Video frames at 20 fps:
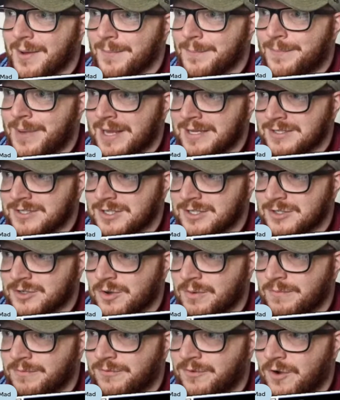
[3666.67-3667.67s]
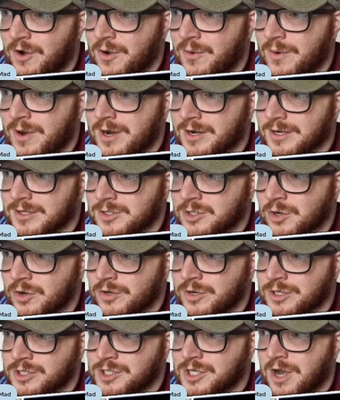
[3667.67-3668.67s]
Benson's come forward,
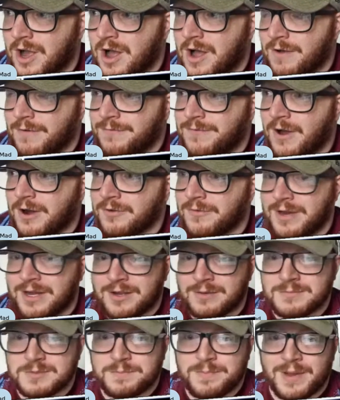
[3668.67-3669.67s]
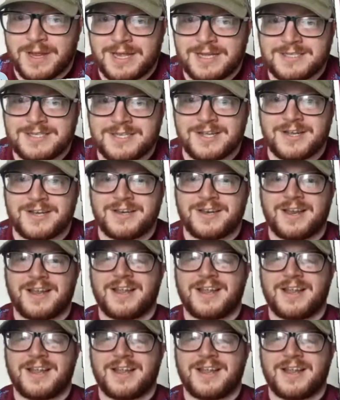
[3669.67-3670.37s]
took a shot. Fotheringham's beaten.